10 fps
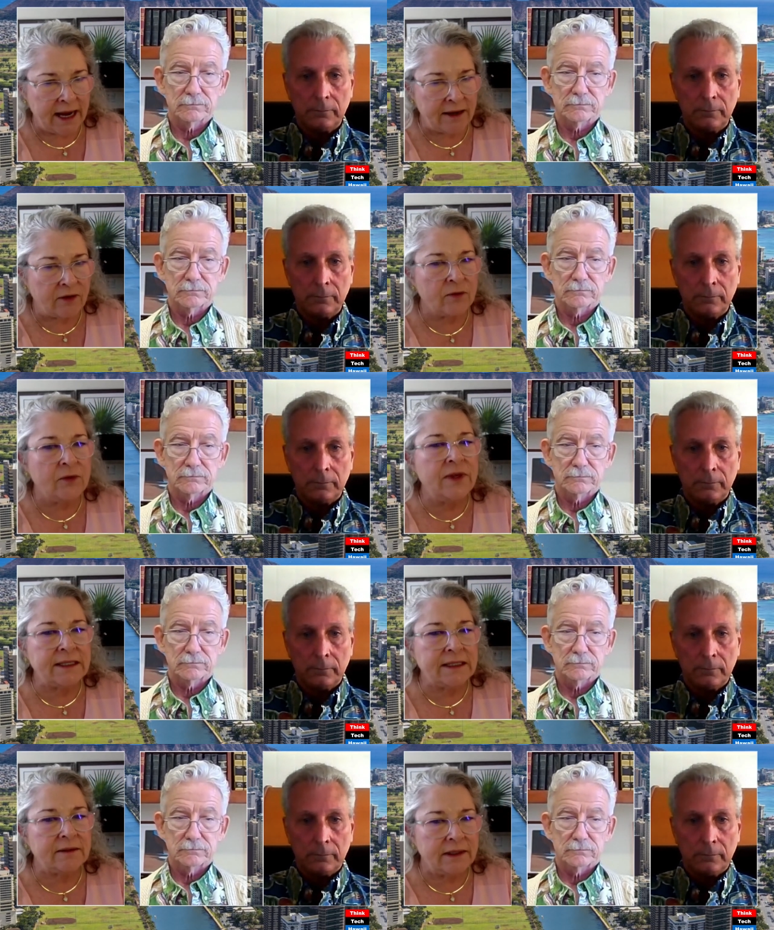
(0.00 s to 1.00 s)
Speaker 1: then through
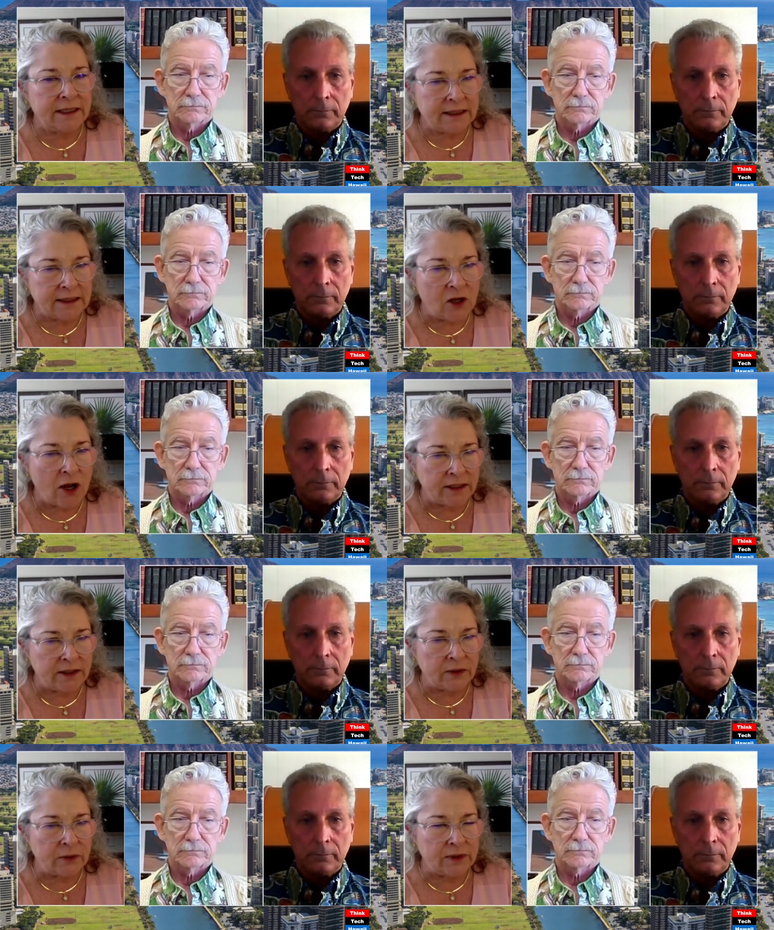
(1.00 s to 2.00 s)
this this
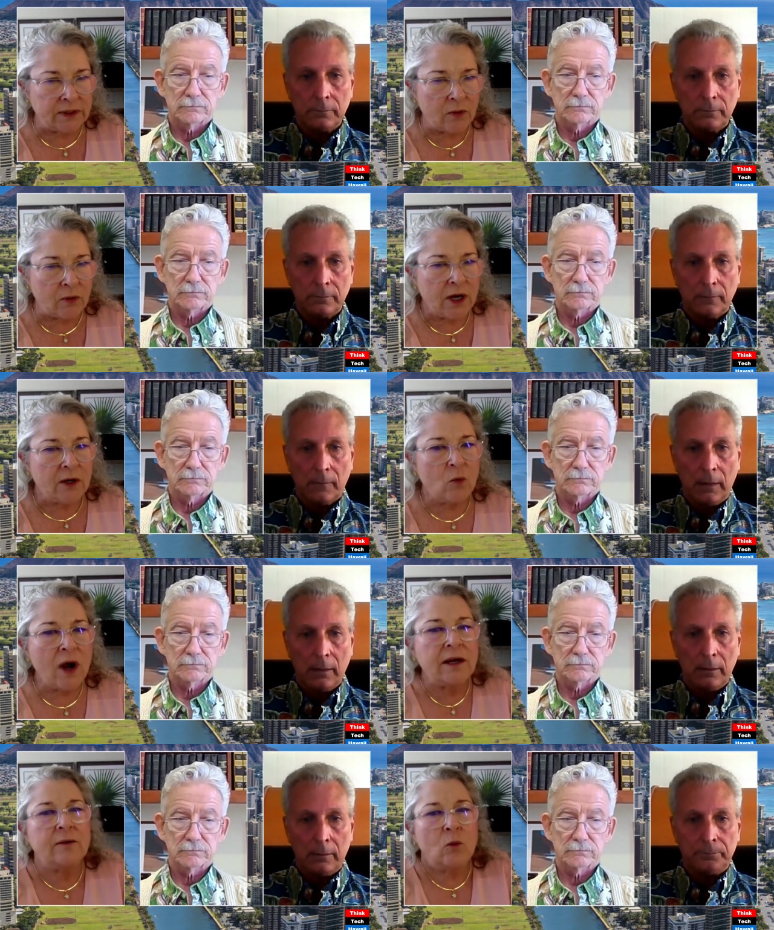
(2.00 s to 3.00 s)
lawsuit? So
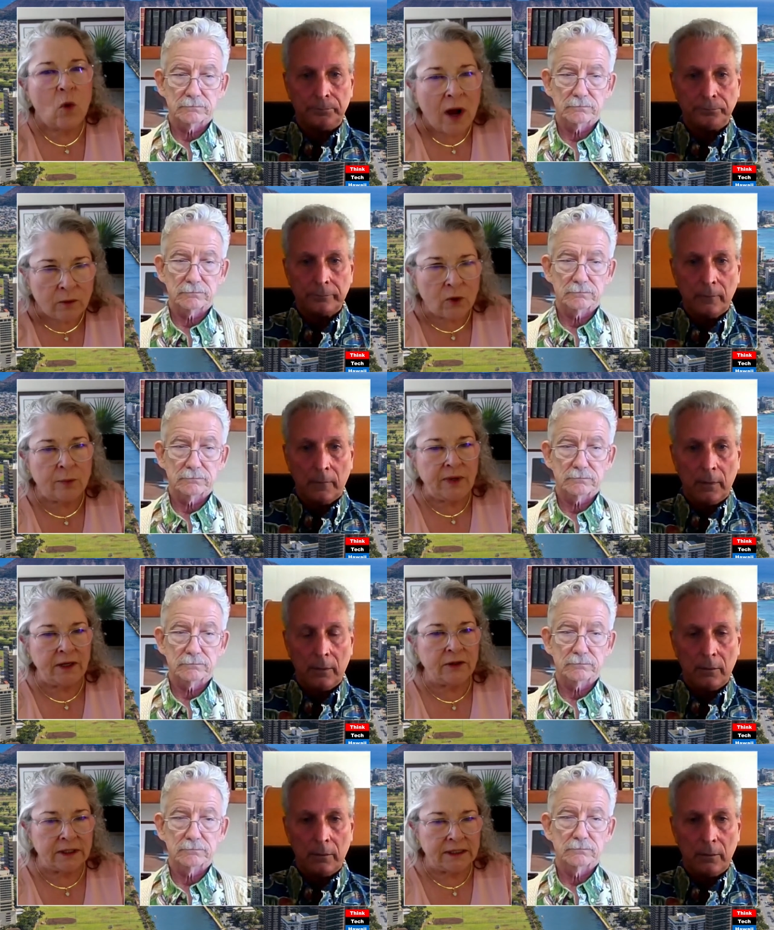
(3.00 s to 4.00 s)
what what will
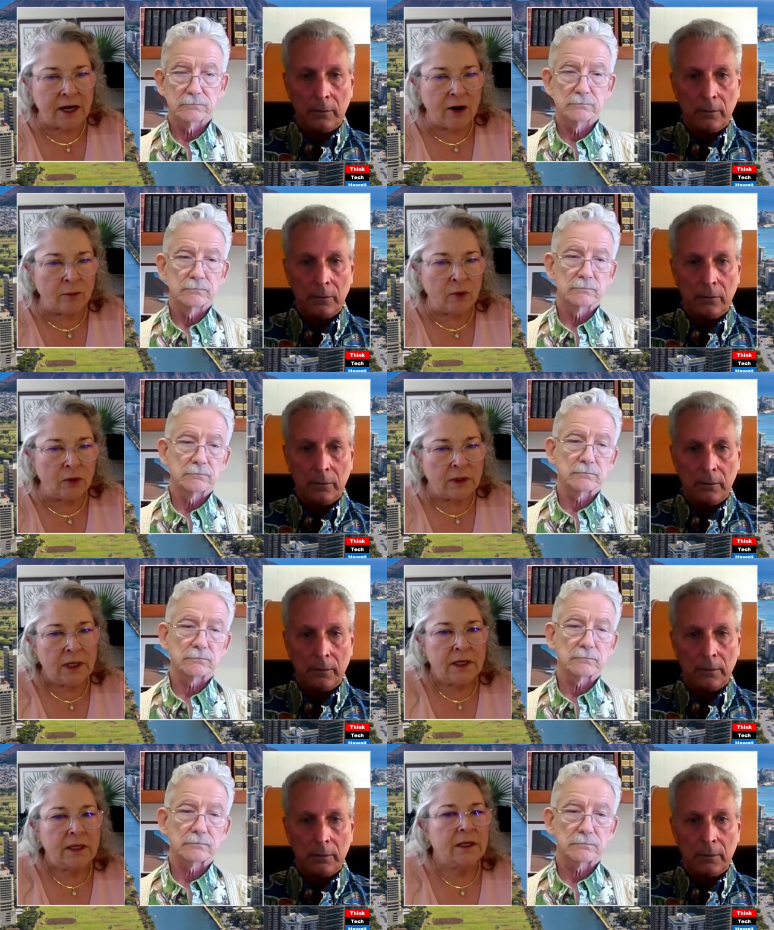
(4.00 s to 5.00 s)
be your desirable
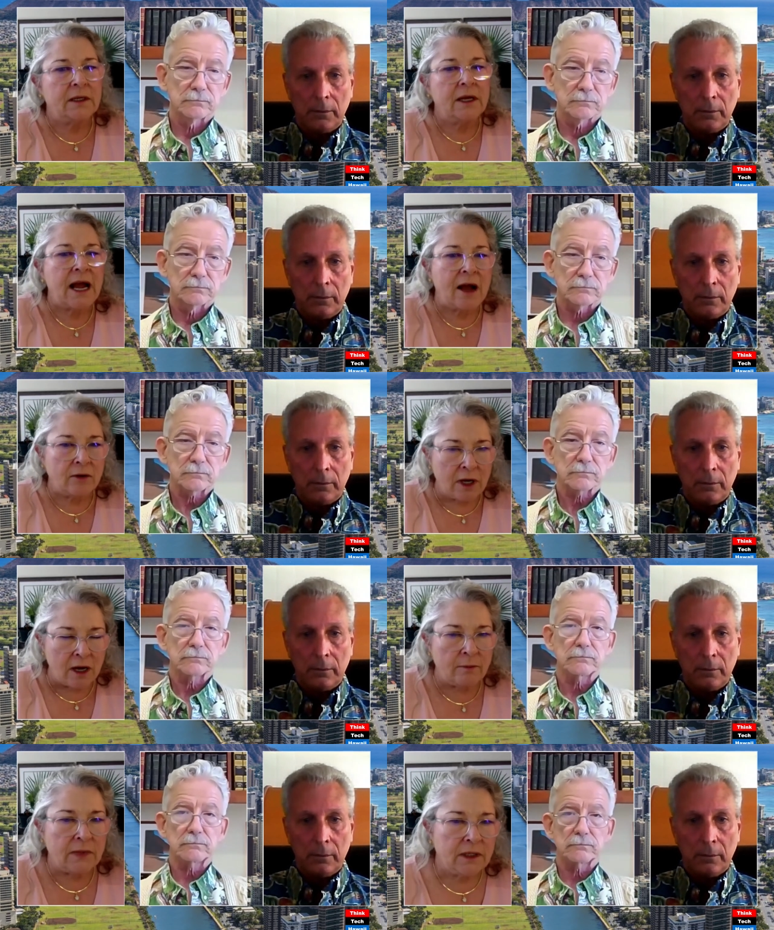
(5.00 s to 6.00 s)

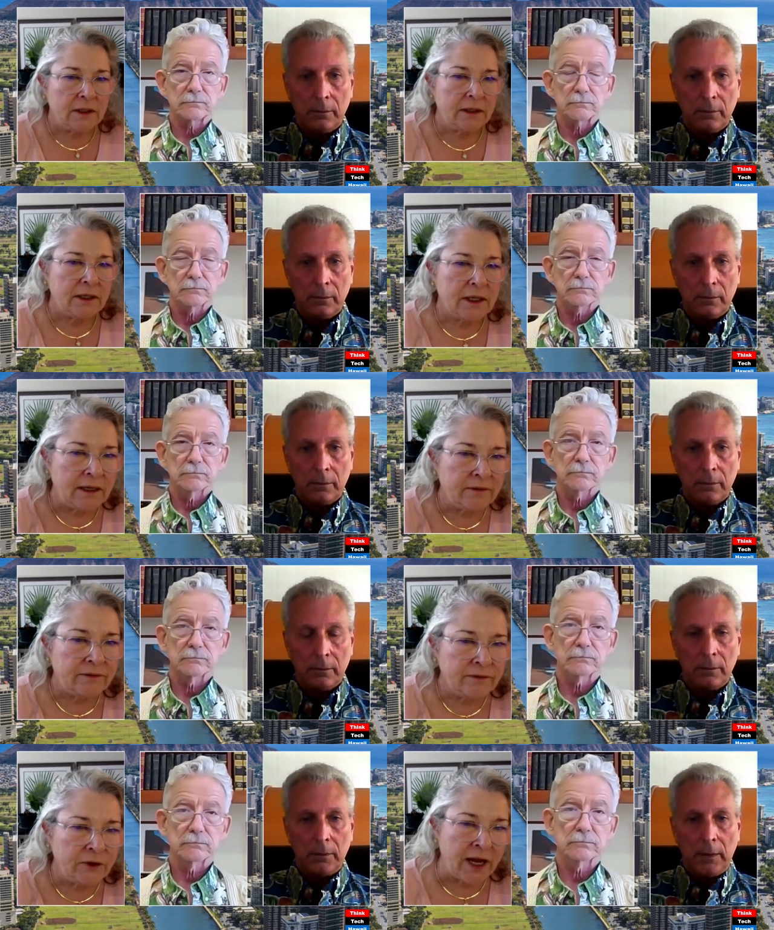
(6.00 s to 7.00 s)
Speaker 2: outcome if
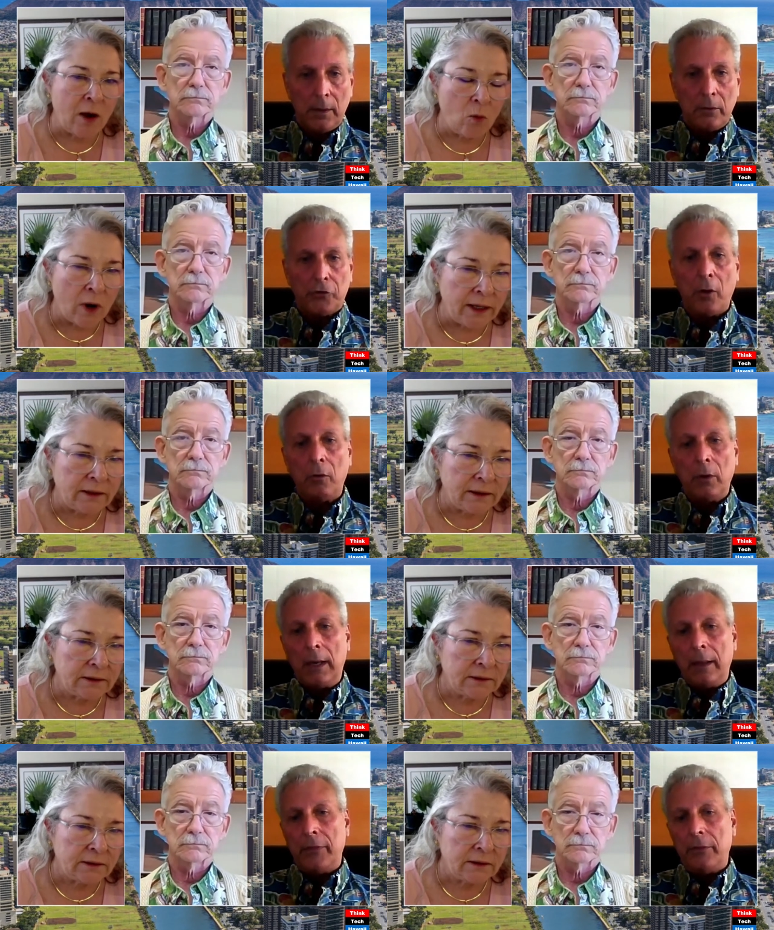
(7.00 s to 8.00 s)
you get so one?
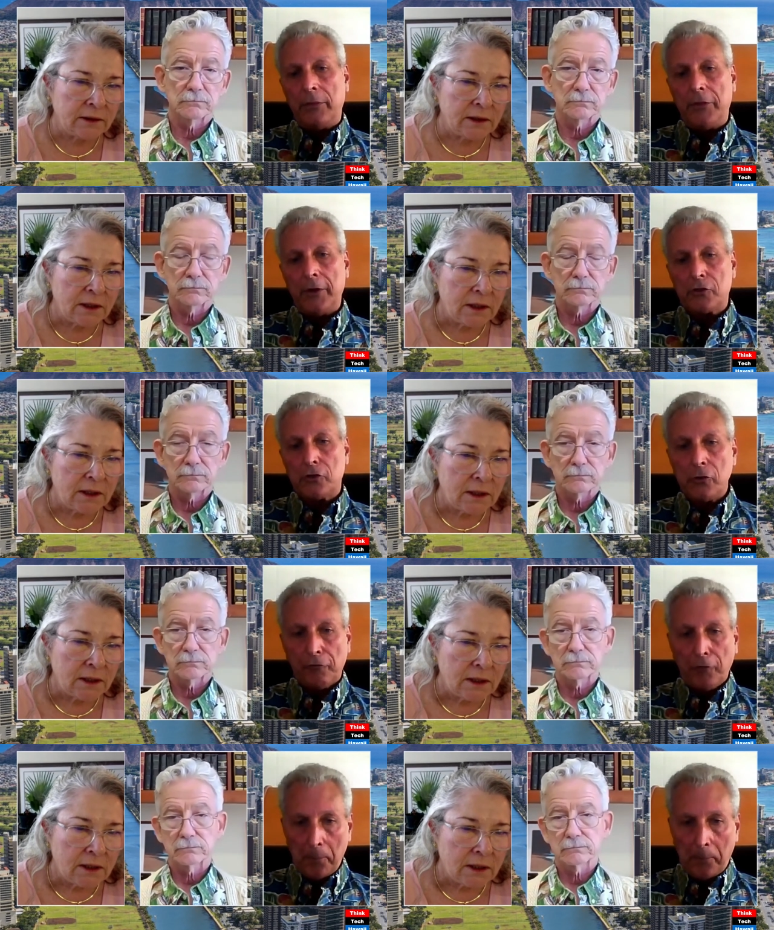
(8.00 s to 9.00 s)
There's two
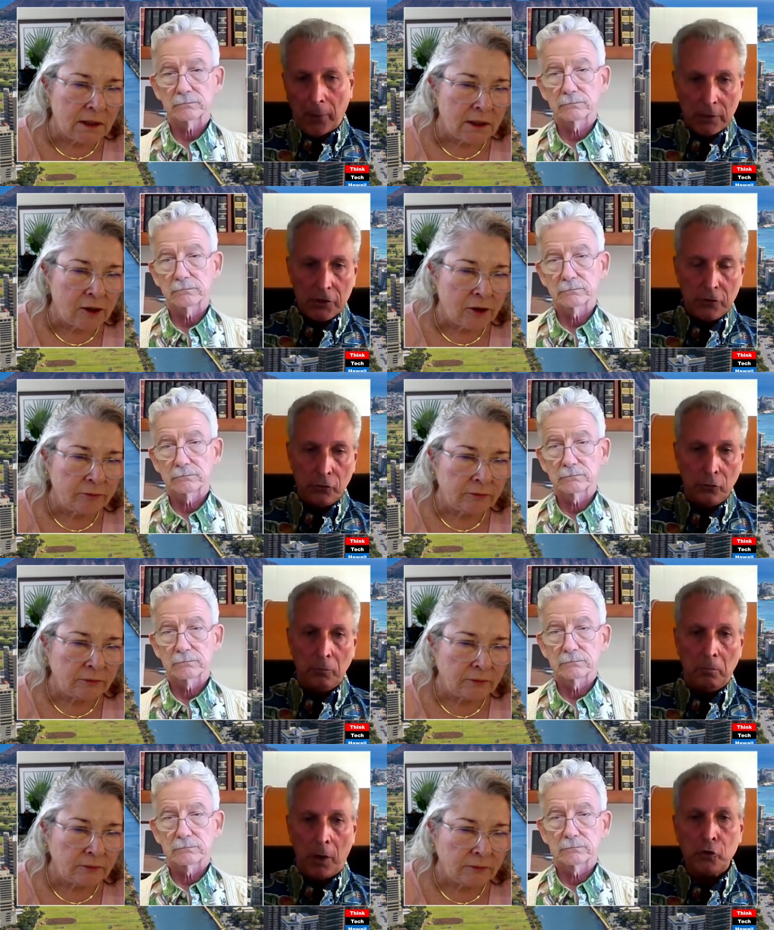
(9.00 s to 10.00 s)
different parts to
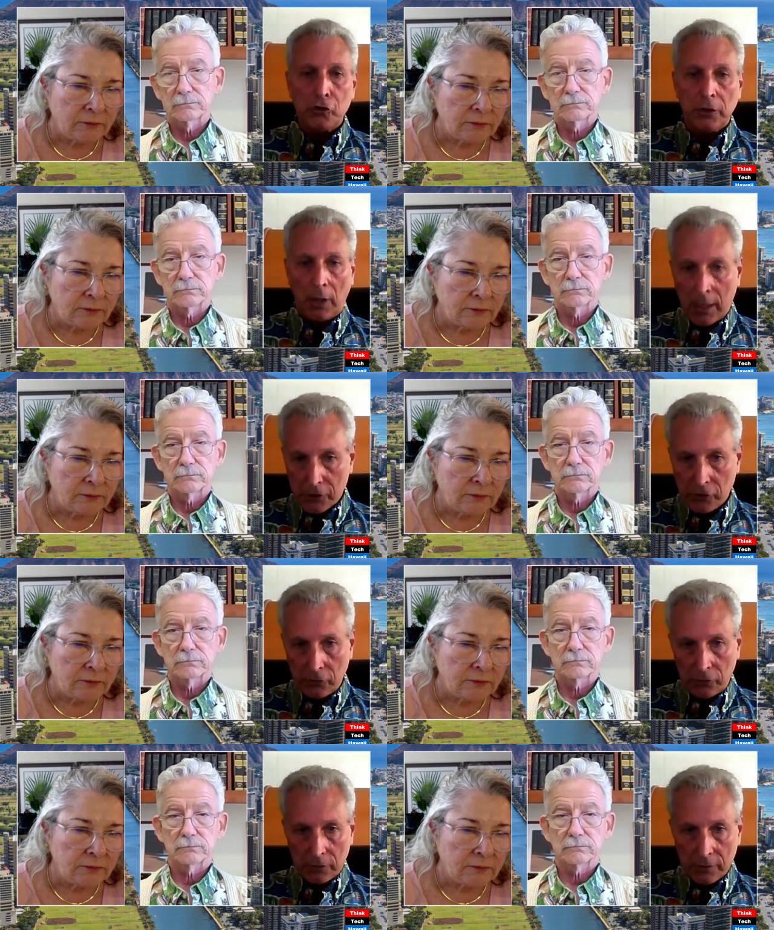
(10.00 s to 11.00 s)
most
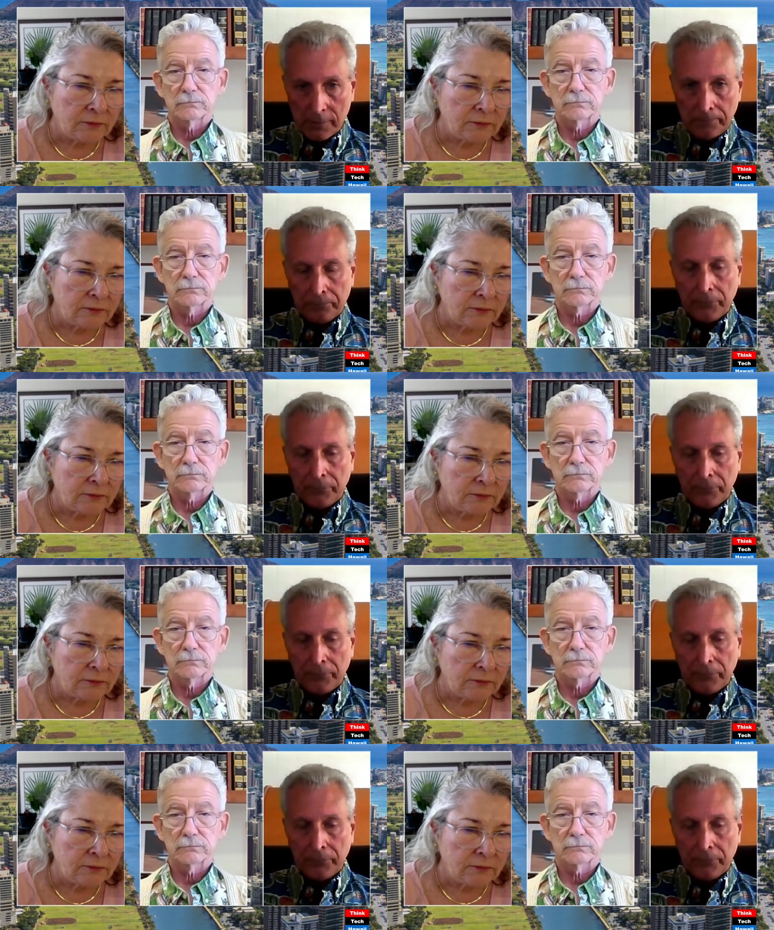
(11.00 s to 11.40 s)
lawsuits.